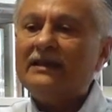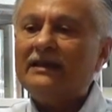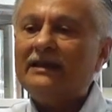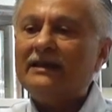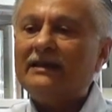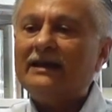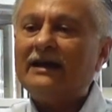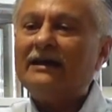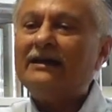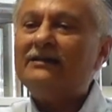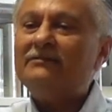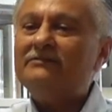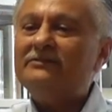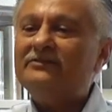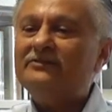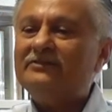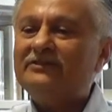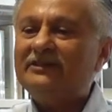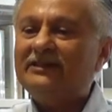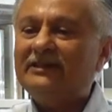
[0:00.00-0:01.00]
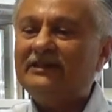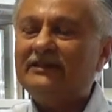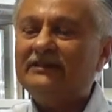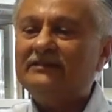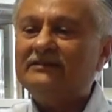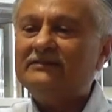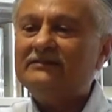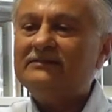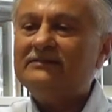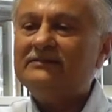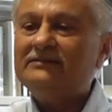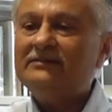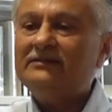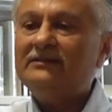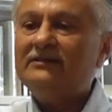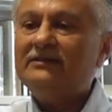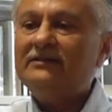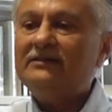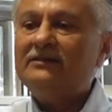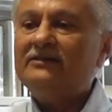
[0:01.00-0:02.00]
And I haven't seen
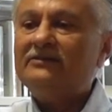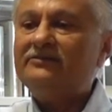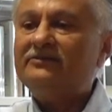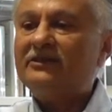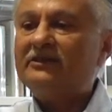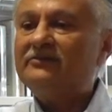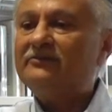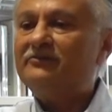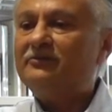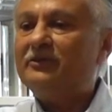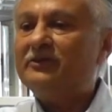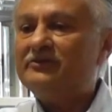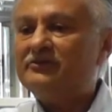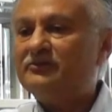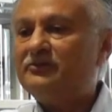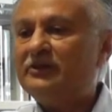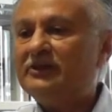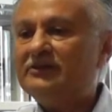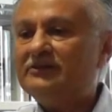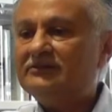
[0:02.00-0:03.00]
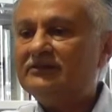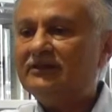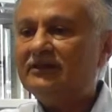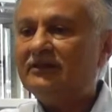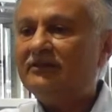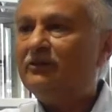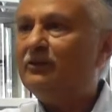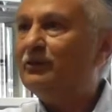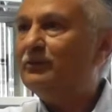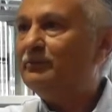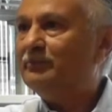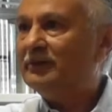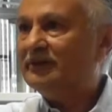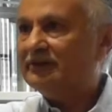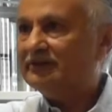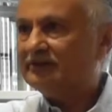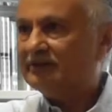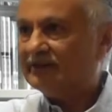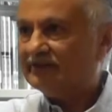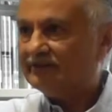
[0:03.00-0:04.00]
such frustration and
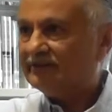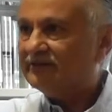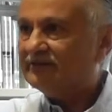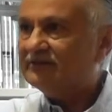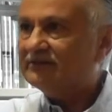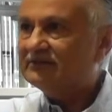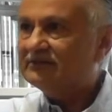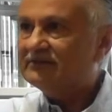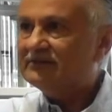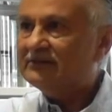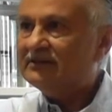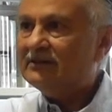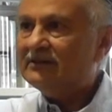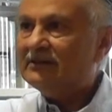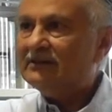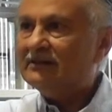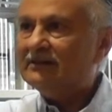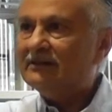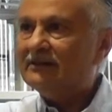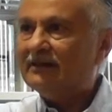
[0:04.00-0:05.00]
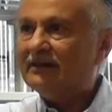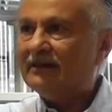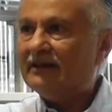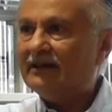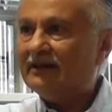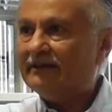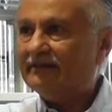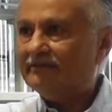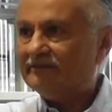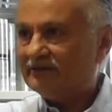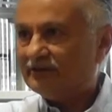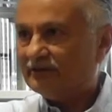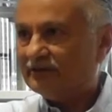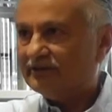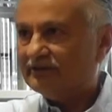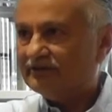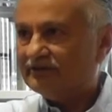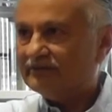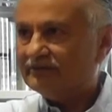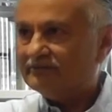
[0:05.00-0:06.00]
hopelessness that I've
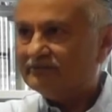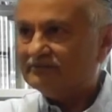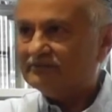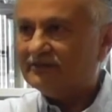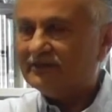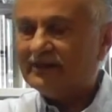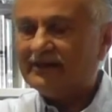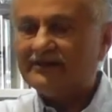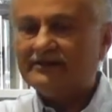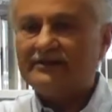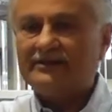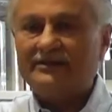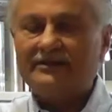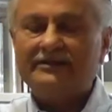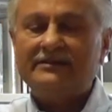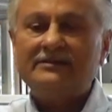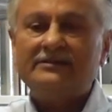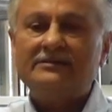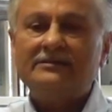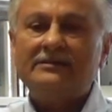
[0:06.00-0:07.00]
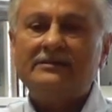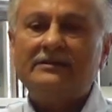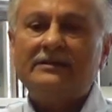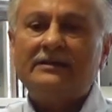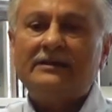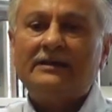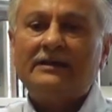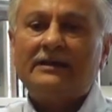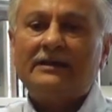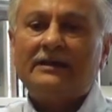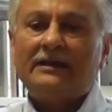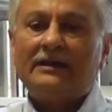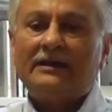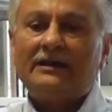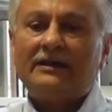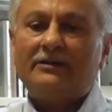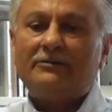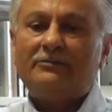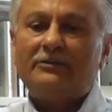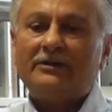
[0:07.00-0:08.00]
noticed lately.
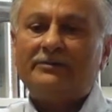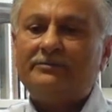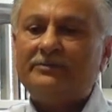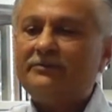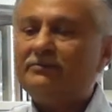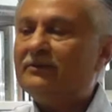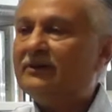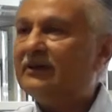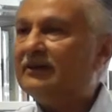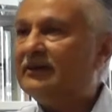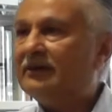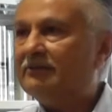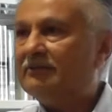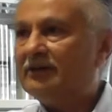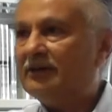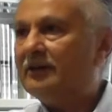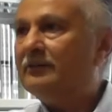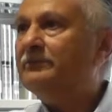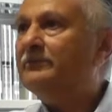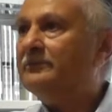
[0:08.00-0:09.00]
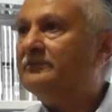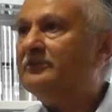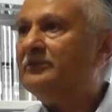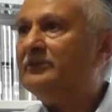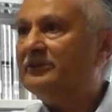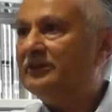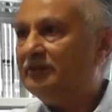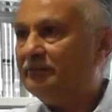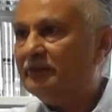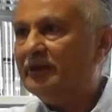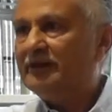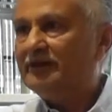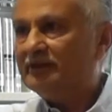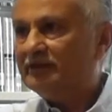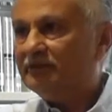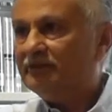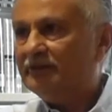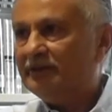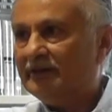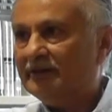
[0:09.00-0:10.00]
Where people are giving up on the
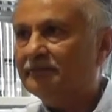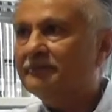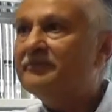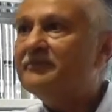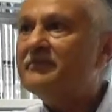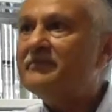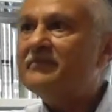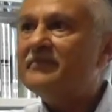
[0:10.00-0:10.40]
American dream.